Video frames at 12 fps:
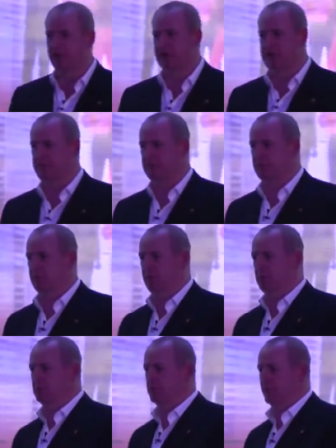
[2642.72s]
concepts that we're
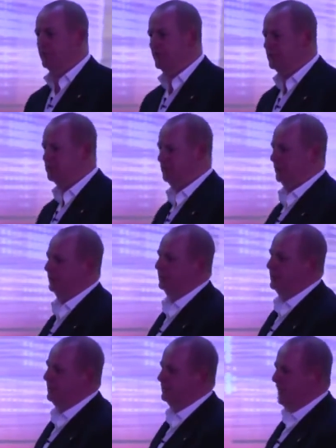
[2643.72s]
using in industry.
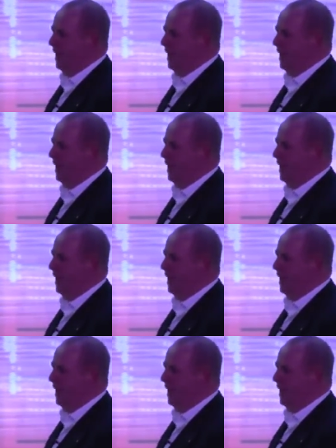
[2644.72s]
It's